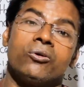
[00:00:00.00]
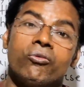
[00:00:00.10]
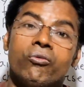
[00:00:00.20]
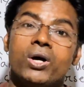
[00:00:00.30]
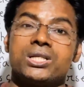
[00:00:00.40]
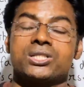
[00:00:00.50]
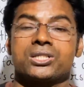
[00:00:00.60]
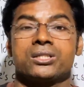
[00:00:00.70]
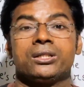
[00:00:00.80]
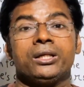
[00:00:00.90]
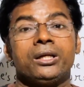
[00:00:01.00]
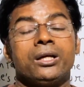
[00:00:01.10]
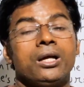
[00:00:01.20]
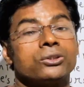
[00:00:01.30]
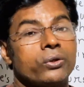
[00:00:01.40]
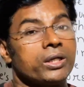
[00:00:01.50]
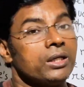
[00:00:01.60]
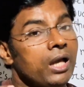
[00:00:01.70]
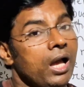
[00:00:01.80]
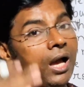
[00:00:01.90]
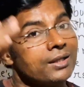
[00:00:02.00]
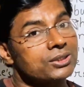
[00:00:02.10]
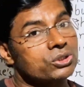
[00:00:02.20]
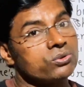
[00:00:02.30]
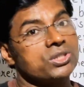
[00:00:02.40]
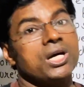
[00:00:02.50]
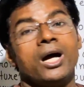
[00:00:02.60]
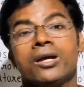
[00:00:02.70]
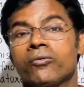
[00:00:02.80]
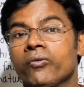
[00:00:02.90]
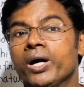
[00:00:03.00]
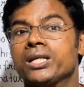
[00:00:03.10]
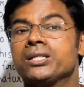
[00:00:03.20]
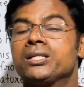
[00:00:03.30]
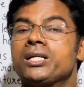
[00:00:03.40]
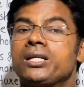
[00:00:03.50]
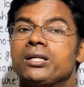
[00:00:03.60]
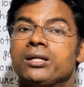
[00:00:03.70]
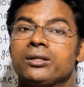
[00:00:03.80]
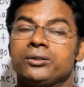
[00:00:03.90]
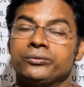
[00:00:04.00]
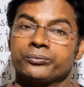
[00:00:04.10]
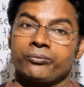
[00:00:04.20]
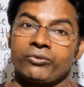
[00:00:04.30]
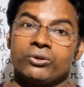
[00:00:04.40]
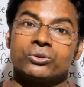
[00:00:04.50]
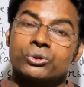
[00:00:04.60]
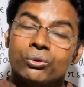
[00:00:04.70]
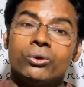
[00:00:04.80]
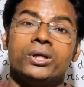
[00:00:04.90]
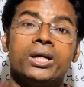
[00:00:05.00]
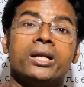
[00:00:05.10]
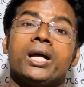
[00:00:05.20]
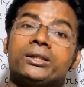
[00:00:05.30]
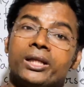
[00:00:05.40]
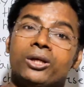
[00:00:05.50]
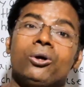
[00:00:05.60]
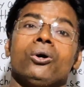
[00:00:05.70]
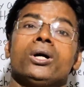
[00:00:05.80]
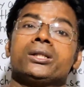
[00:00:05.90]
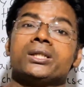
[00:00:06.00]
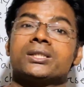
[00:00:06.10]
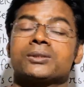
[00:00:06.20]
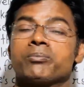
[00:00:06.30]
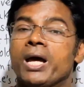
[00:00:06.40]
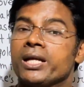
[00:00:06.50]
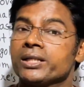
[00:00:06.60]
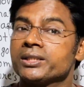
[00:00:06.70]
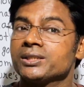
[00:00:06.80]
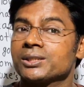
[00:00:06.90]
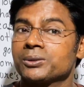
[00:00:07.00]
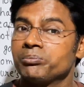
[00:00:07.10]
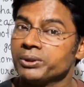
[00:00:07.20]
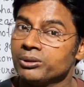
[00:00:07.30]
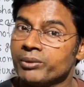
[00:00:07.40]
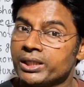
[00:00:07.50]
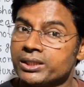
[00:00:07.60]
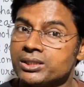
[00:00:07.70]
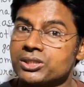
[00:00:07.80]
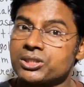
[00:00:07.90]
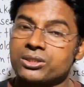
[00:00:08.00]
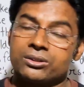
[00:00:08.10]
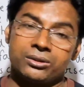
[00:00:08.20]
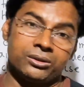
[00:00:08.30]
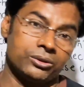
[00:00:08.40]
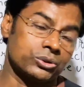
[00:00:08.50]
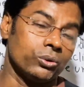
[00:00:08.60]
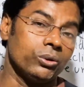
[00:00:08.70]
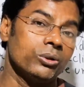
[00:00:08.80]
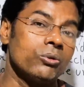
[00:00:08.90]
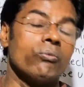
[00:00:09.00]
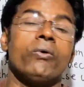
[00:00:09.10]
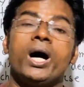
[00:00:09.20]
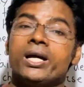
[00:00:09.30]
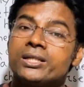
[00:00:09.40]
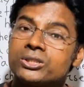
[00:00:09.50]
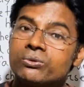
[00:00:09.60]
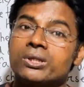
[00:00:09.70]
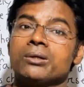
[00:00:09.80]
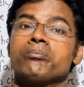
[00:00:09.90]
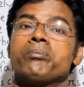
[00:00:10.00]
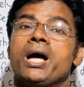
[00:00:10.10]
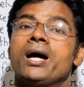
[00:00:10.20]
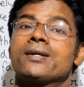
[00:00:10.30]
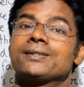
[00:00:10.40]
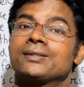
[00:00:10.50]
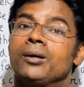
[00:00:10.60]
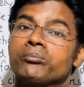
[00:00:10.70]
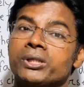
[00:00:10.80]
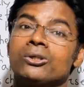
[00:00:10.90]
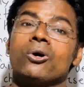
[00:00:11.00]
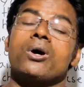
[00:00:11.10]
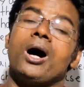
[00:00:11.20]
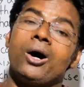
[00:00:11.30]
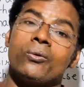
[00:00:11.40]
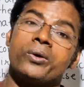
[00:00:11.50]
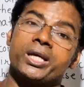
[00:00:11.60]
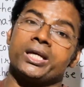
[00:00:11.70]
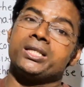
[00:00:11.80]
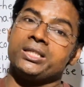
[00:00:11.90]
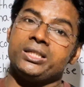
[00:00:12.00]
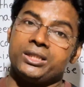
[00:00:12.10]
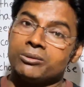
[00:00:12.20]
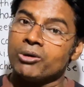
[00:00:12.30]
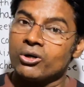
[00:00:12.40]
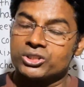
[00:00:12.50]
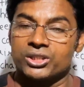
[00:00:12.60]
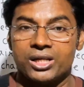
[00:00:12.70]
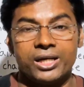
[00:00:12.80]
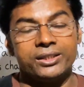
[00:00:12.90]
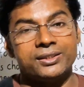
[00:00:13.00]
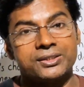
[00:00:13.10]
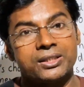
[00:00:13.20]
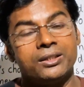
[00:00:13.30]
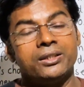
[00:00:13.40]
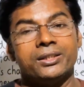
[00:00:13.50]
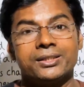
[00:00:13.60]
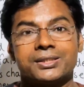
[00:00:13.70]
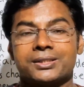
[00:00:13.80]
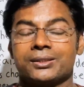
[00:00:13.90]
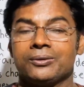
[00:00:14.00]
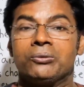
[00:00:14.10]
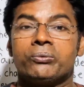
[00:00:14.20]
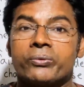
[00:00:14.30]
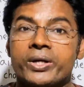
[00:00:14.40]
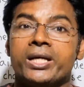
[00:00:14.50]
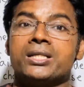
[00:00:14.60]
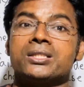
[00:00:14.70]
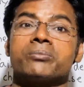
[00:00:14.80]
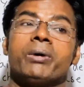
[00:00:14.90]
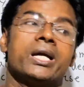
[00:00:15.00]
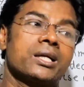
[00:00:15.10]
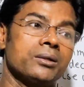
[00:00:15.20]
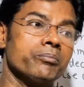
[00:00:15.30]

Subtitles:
what? Sorry, has to die one day. So nothing on this planet is permanent. So why to compare something, or how can he immortalize his friend by